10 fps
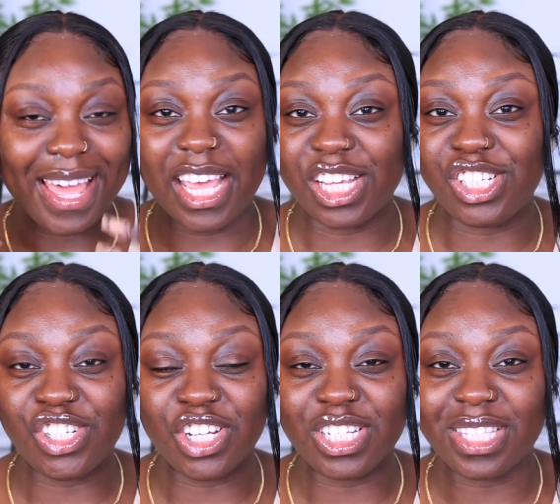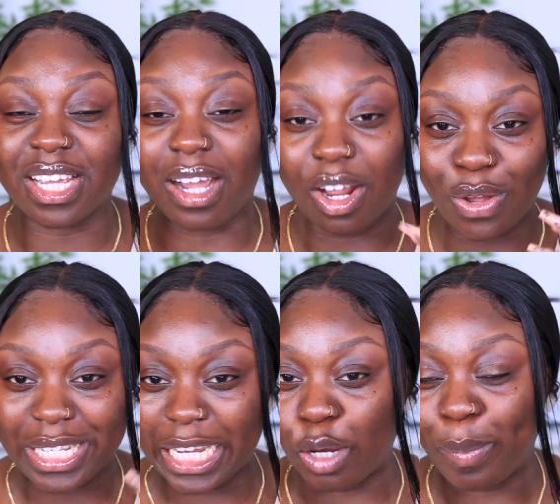it's just the color
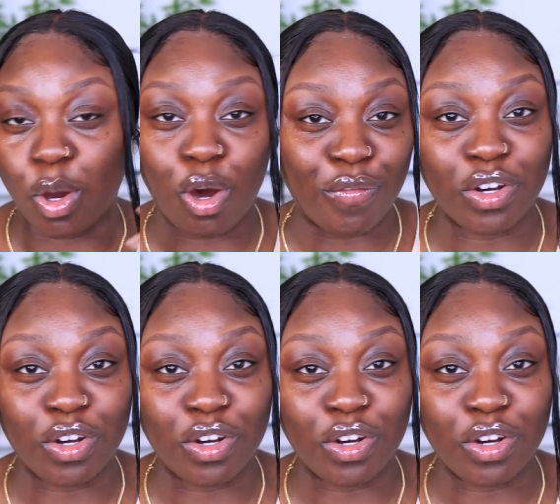is a little bit off